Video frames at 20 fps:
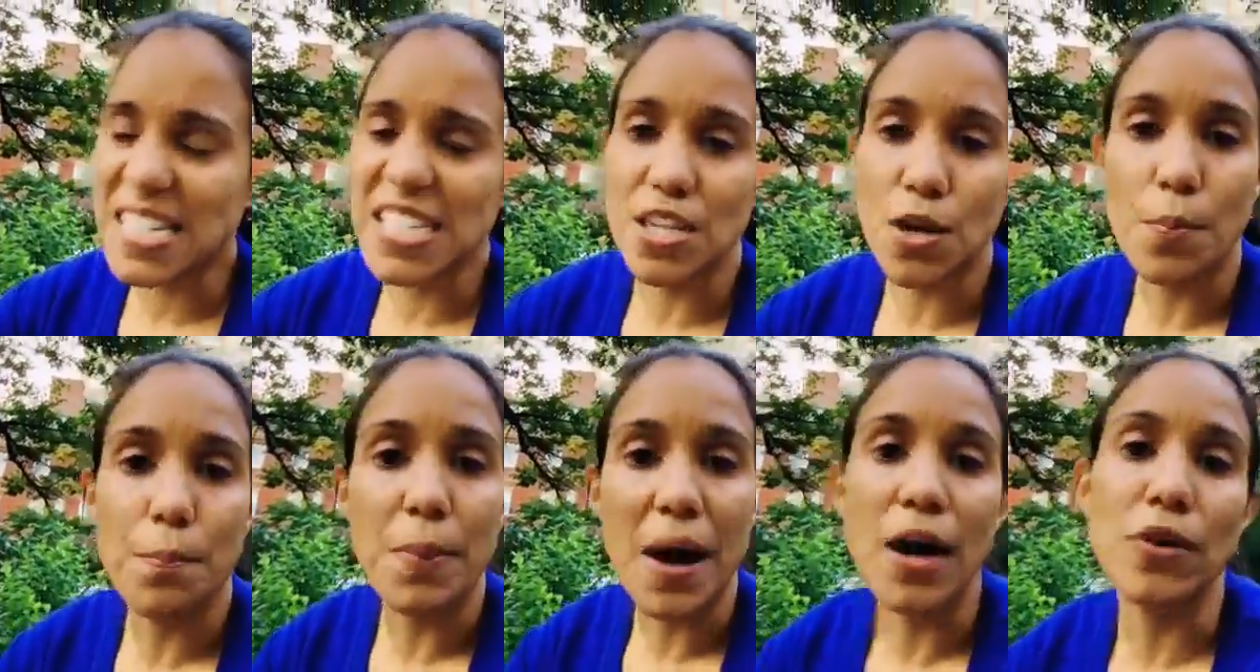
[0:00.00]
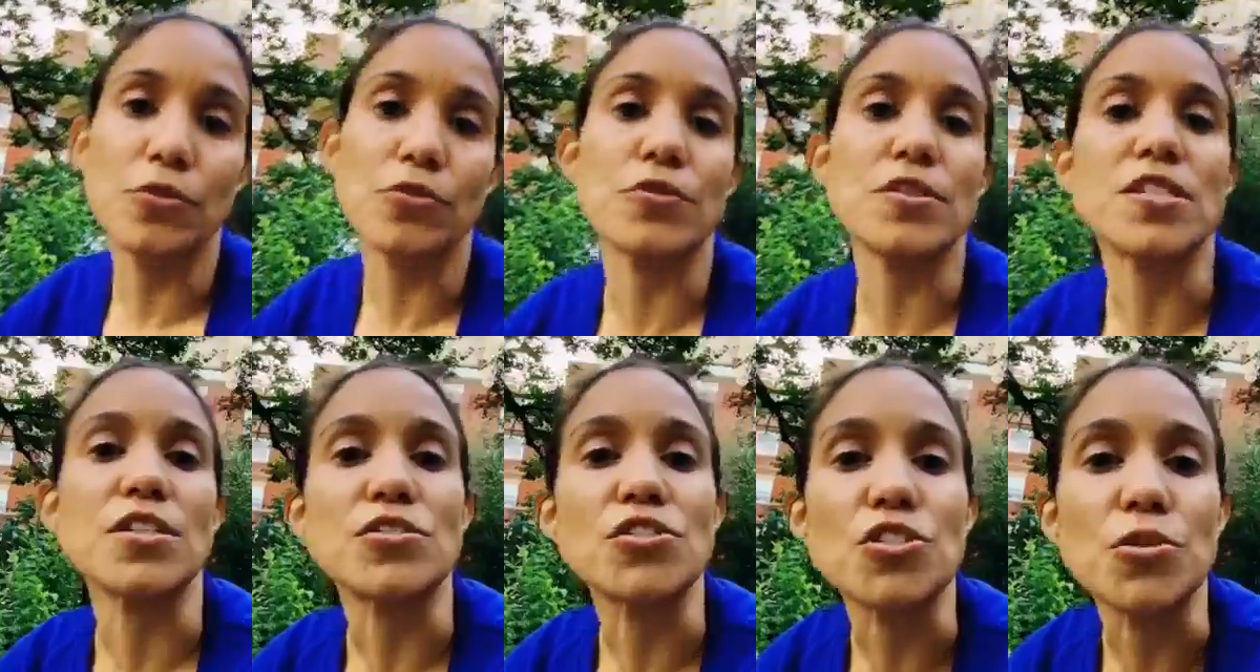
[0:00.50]
their
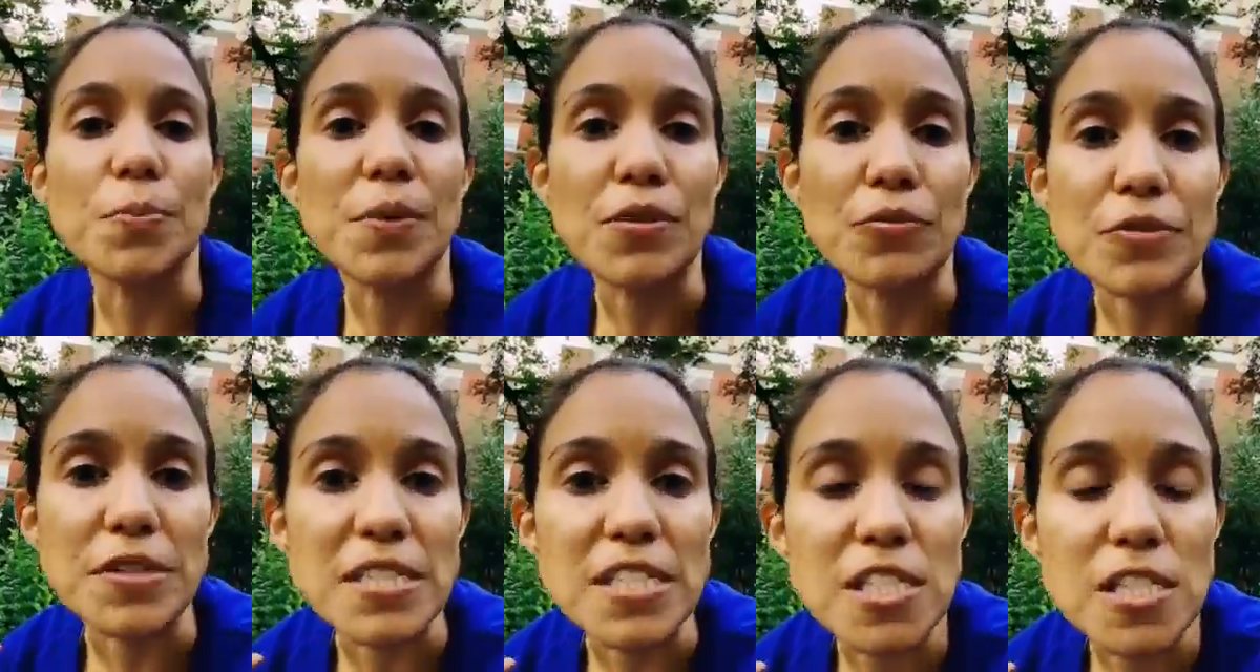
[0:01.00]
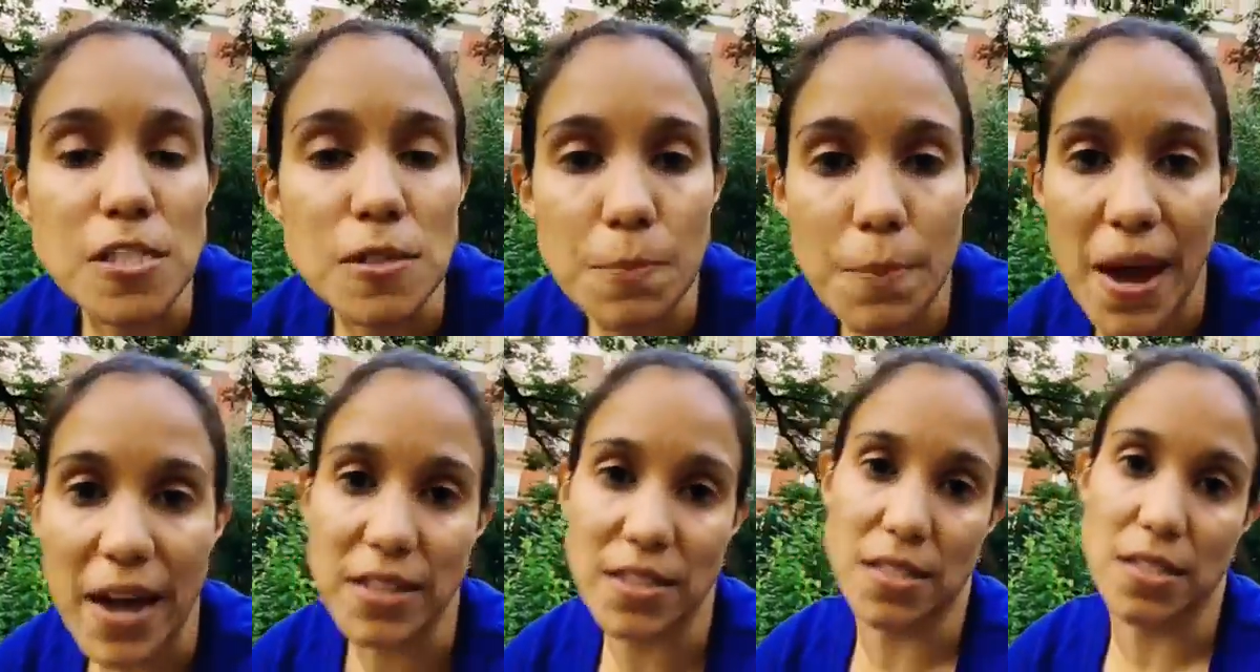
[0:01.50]
boundaries are to be
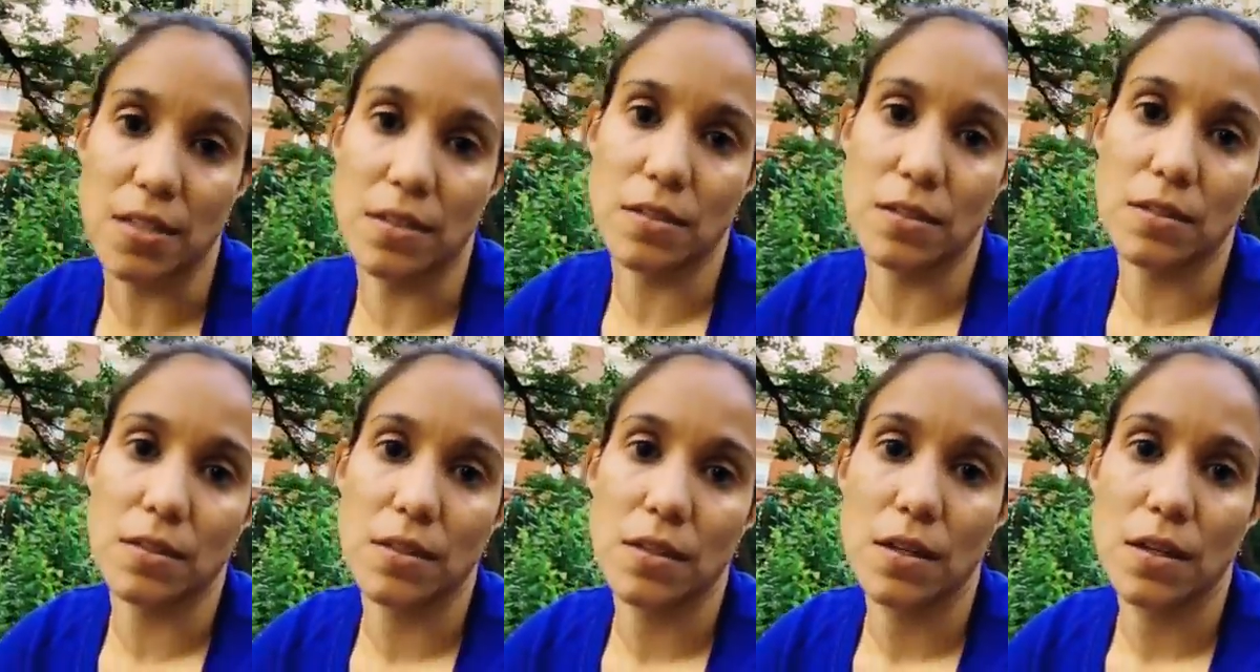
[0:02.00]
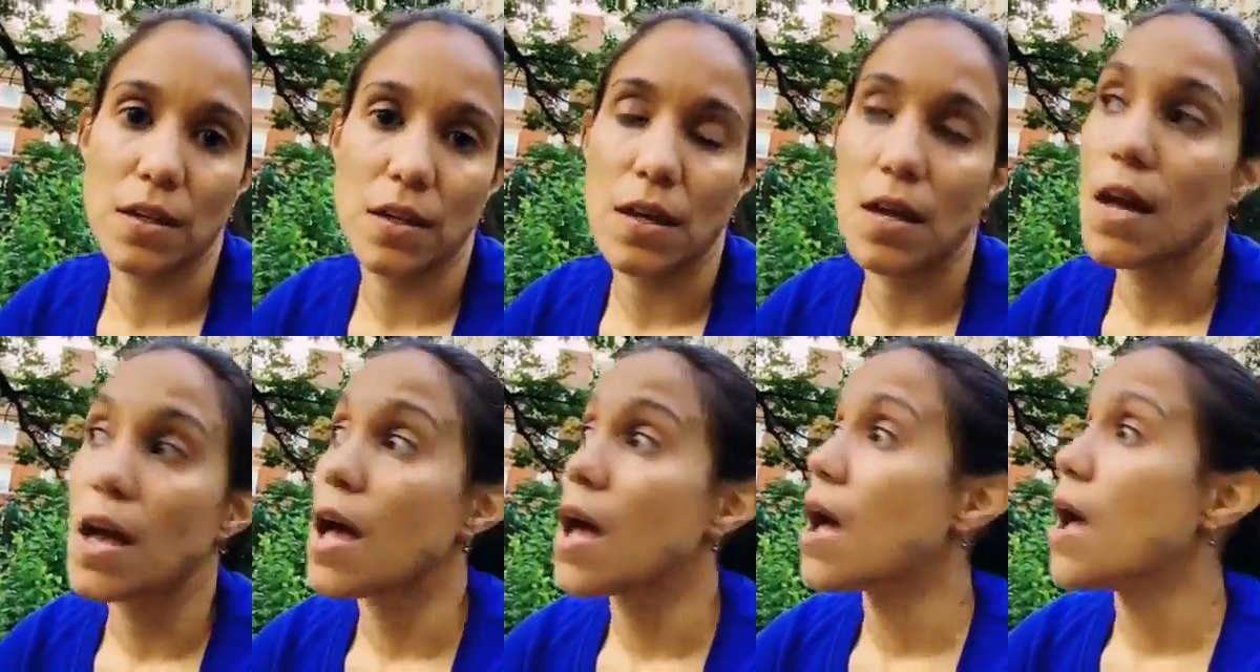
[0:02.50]
respected
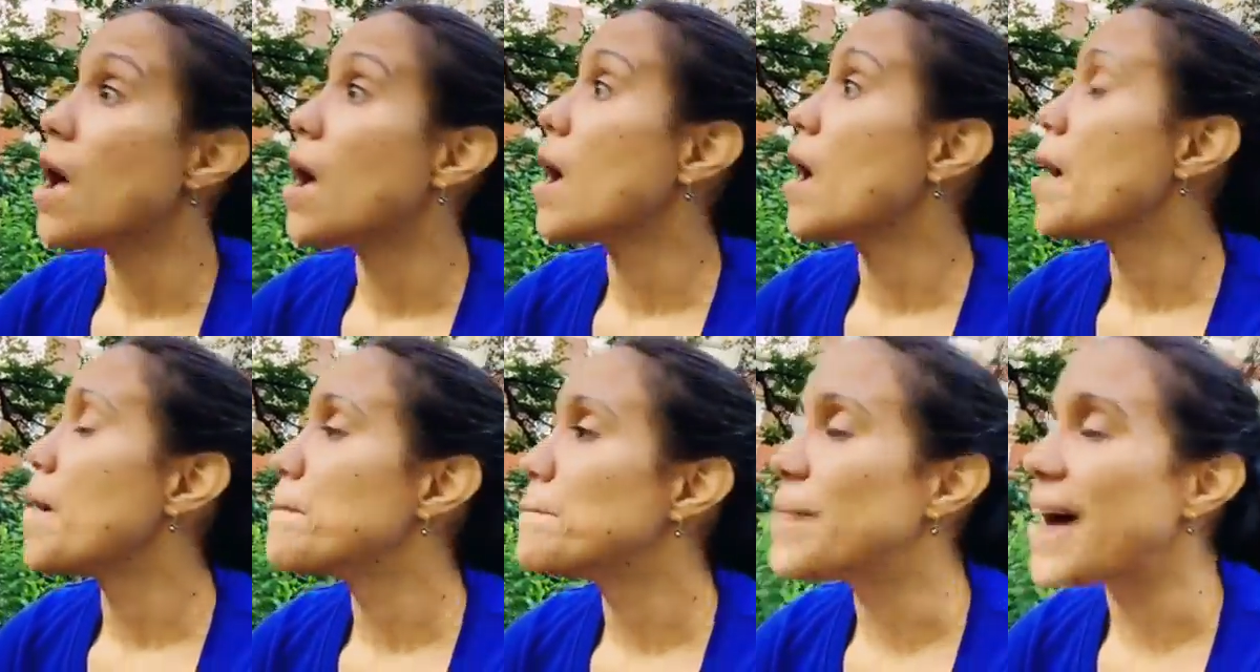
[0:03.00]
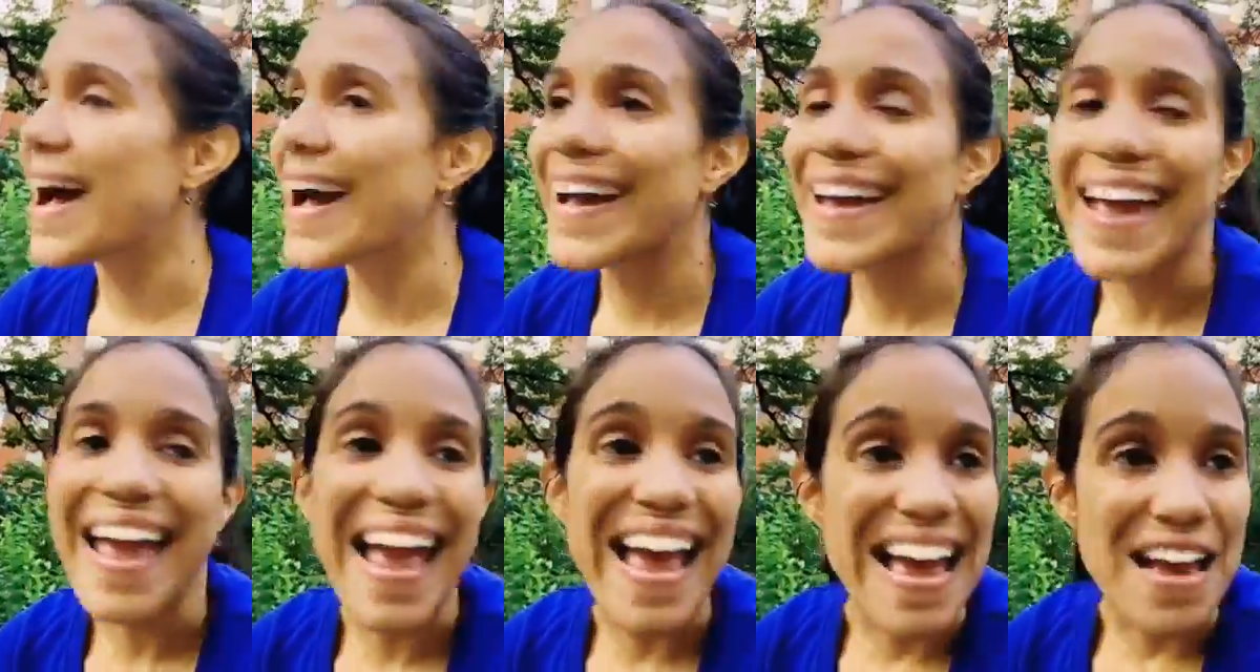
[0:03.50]

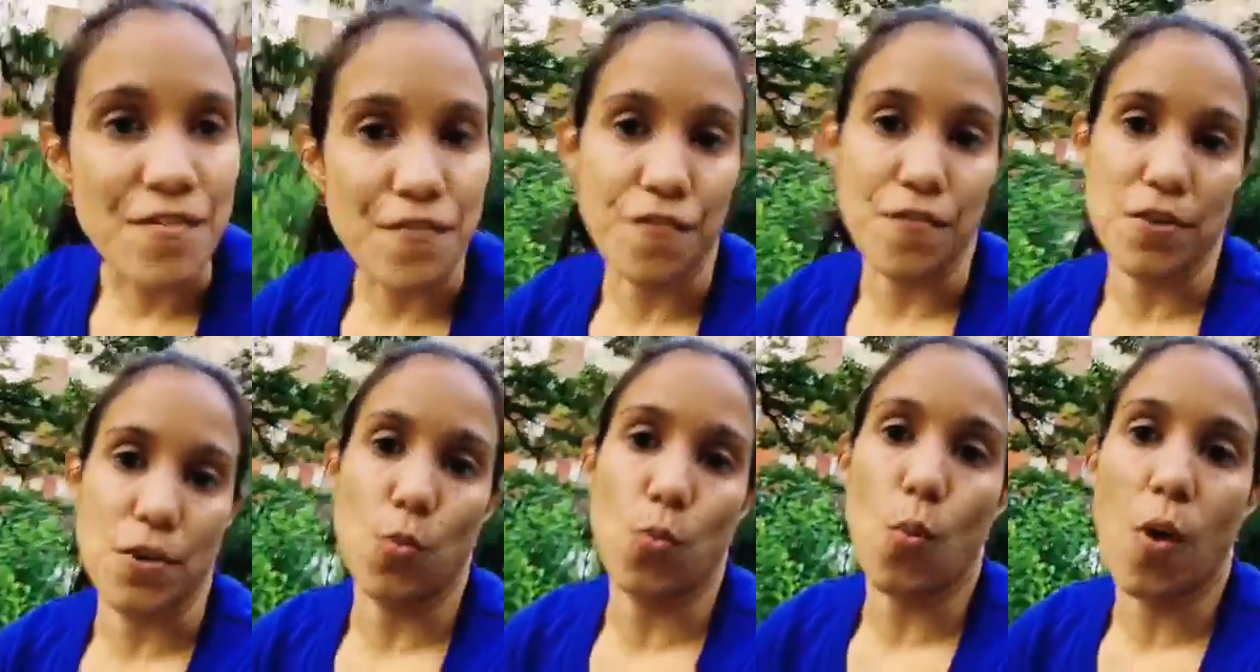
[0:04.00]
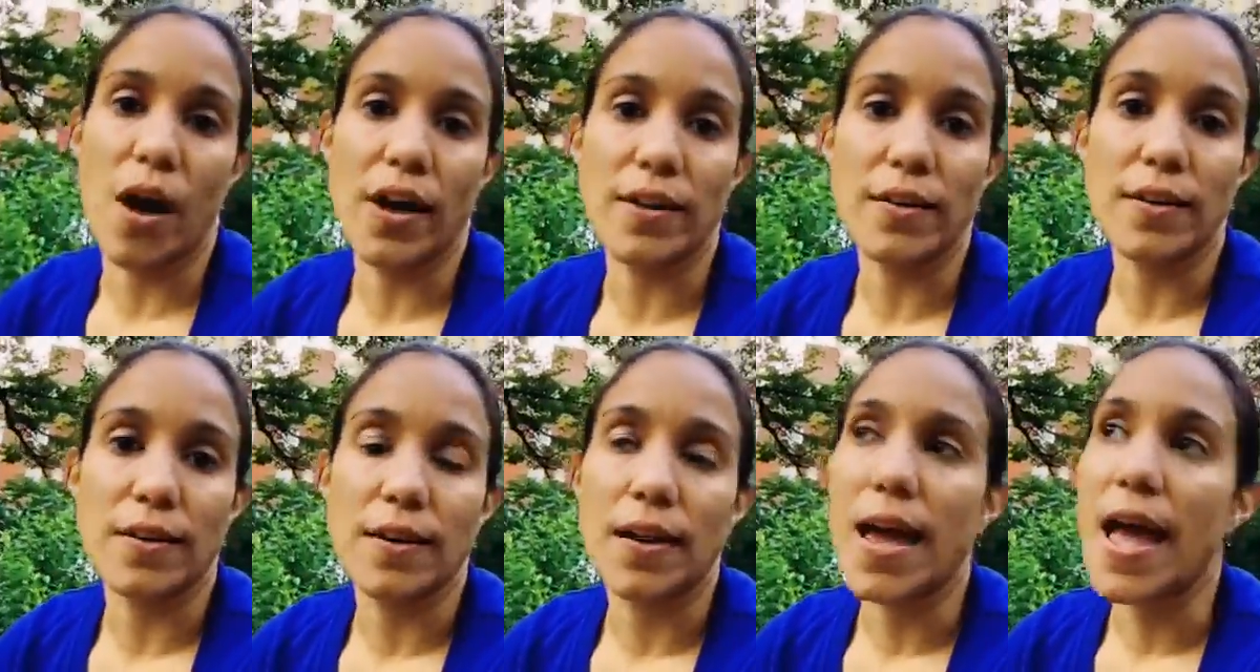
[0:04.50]
by
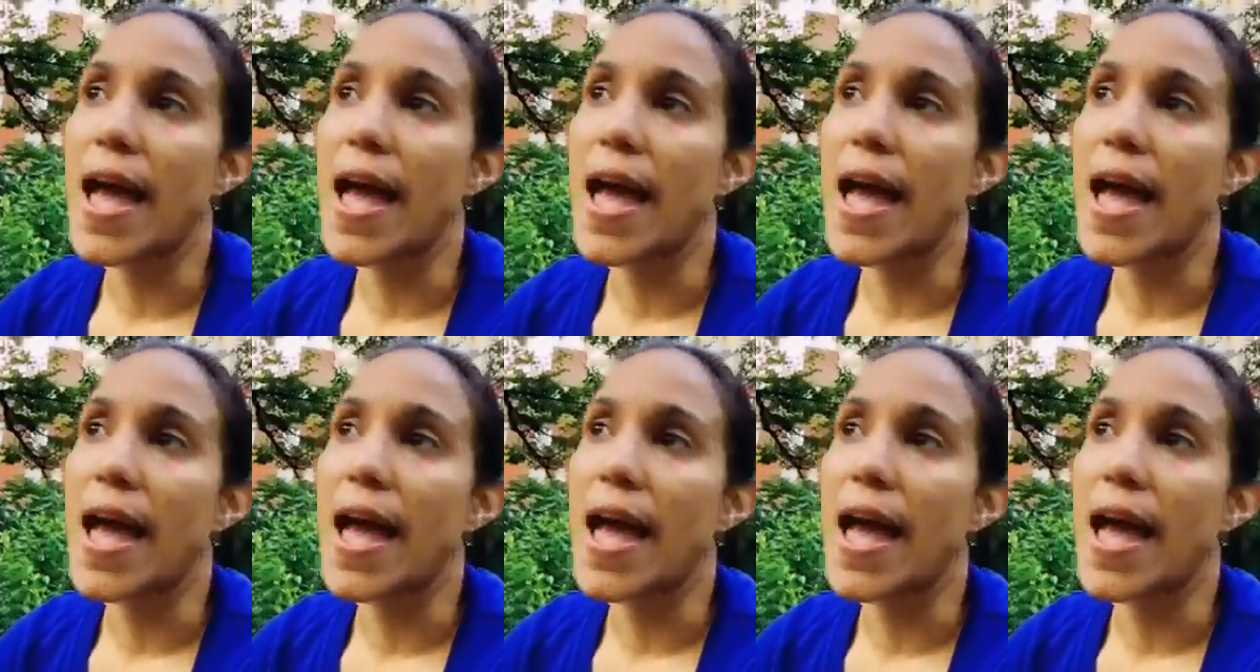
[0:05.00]
everyone.